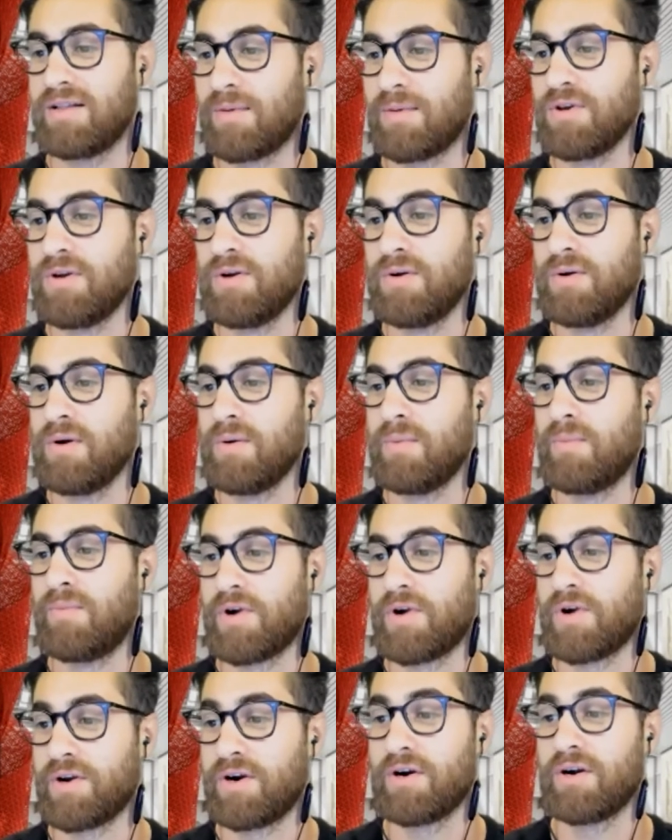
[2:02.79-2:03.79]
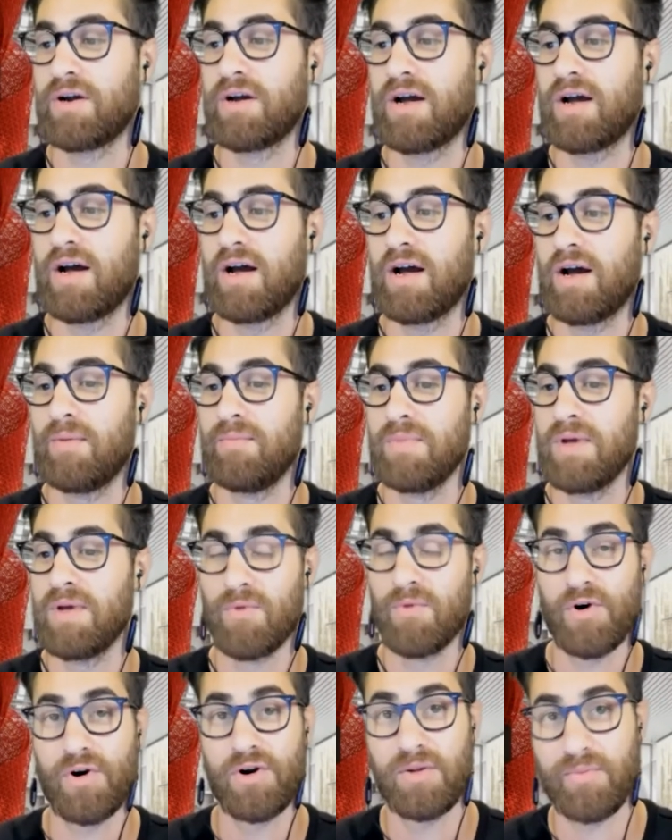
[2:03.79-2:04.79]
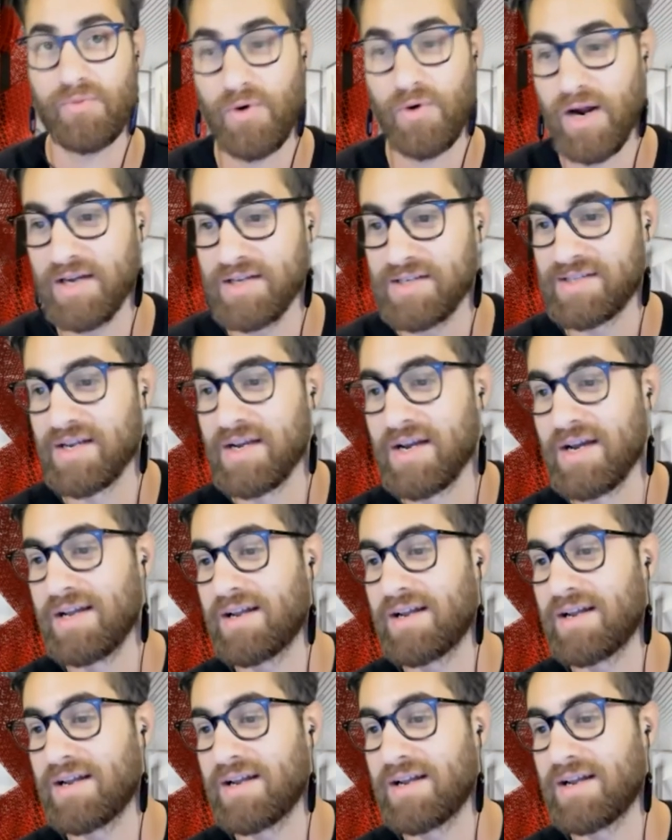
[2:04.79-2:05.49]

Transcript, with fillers: W. Brunner uh, Memorial Prize.